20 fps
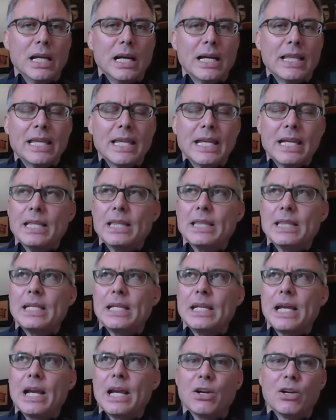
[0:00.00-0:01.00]
I think in
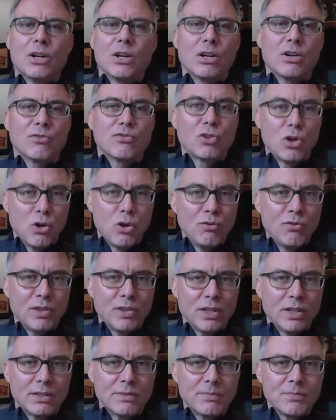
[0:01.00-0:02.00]
the era of
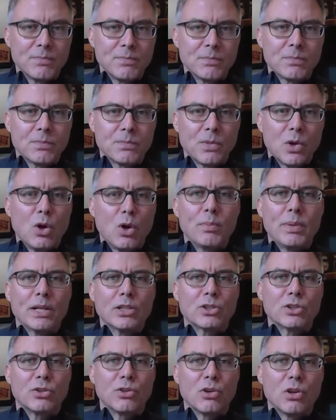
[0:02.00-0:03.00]
COVID, all
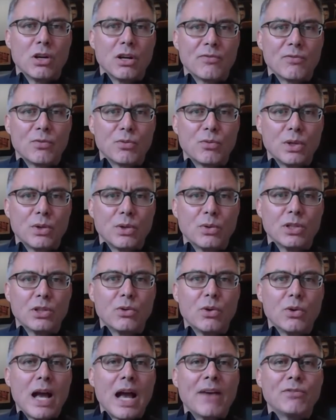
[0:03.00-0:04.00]
bets are off.
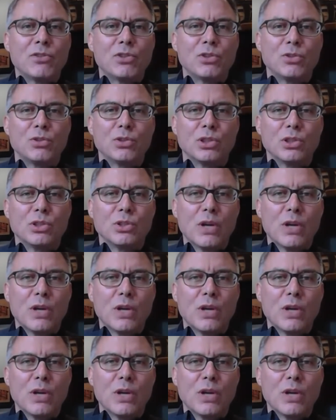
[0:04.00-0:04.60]
You have to,